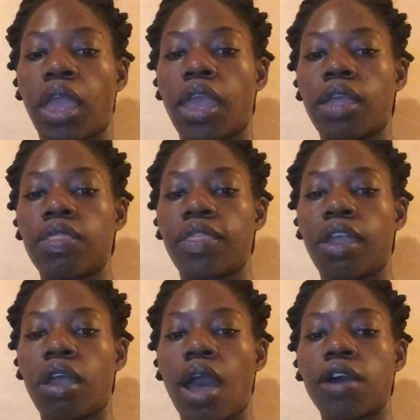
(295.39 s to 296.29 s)
and
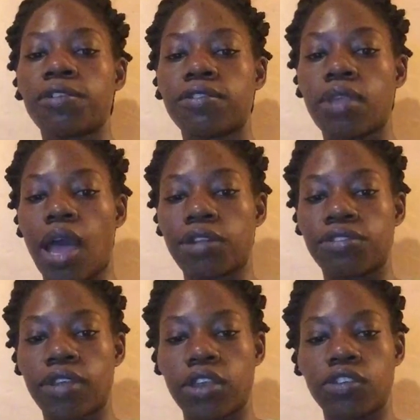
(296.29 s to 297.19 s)
their
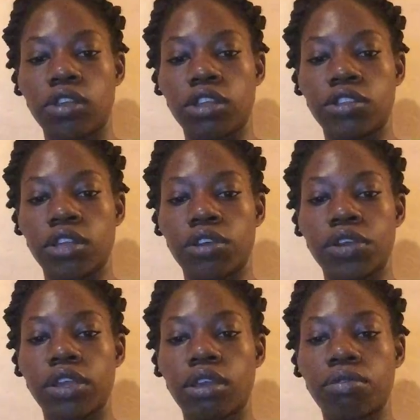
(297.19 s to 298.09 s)
outside
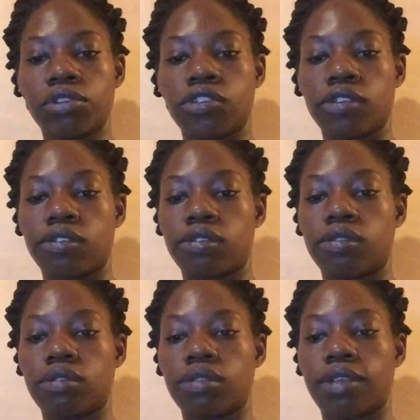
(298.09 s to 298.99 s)
genitalia, which is
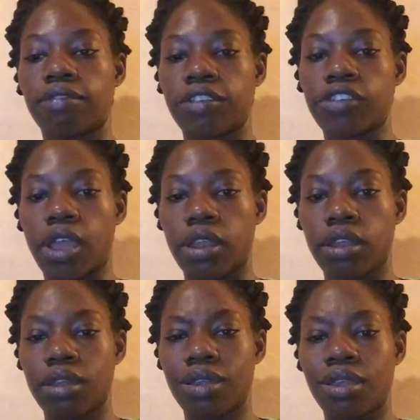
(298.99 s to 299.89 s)
the
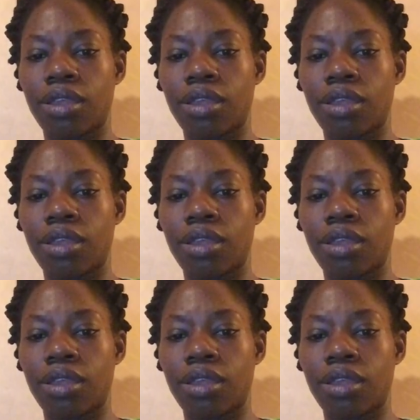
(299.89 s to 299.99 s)
vagina,